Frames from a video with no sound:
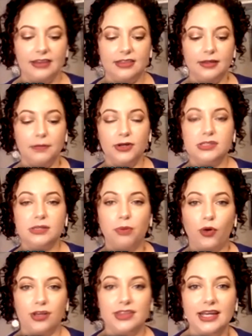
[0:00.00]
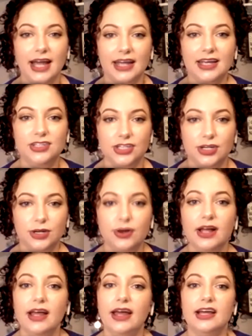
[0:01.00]
the most important thing I can do
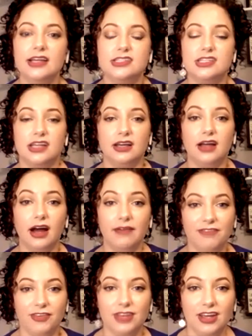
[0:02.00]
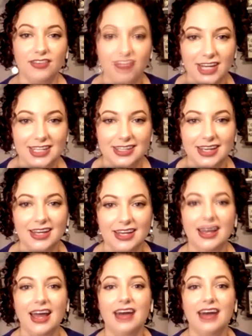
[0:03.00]
is to comfort the afflicted and